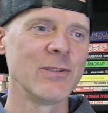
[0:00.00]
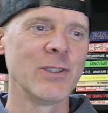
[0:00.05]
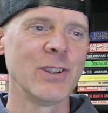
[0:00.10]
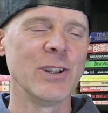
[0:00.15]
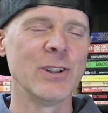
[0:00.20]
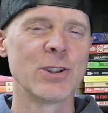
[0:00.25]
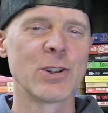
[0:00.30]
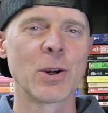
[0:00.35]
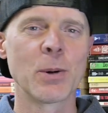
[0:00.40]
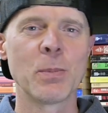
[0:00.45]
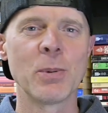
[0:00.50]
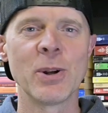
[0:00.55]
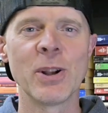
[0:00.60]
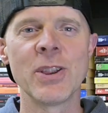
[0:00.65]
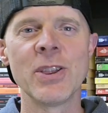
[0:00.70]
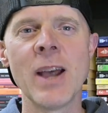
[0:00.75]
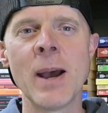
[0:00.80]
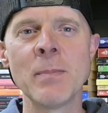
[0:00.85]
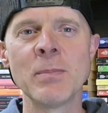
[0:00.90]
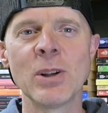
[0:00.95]

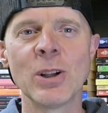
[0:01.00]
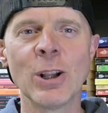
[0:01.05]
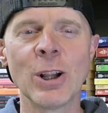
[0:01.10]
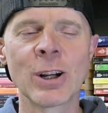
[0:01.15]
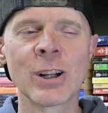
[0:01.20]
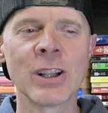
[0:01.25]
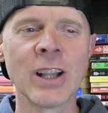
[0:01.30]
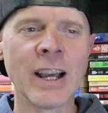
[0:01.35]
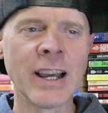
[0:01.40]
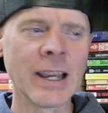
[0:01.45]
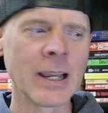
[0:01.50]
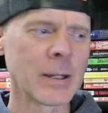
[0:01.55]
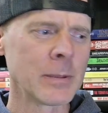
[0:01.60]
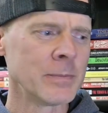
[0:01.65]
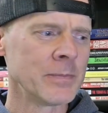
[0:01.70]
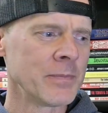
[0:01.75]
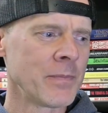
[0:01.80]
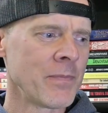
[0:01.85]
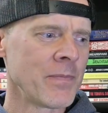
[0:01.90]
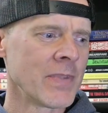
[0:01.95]
interpreted them to look like.
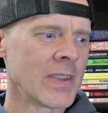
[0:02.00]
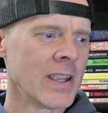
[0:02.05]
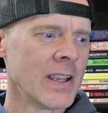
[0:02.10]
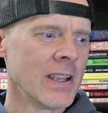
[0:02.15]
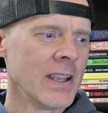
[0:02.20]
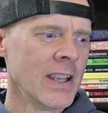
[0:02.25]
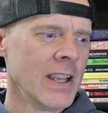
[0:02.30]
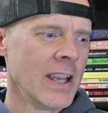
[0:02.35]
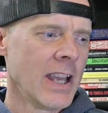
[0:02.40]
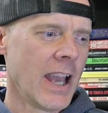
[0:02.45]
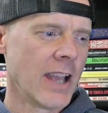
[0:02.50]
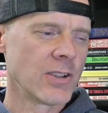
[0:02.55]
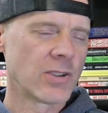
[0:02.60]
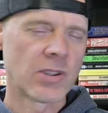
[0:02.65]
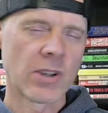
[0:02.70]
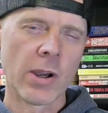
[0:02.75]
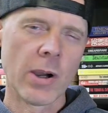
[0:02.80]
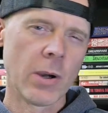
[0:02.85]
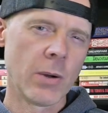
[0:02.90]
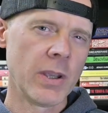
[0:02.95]
And
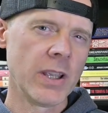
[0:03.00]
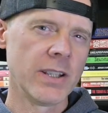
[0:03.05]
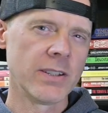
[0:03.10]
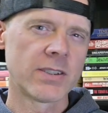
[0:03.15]
so he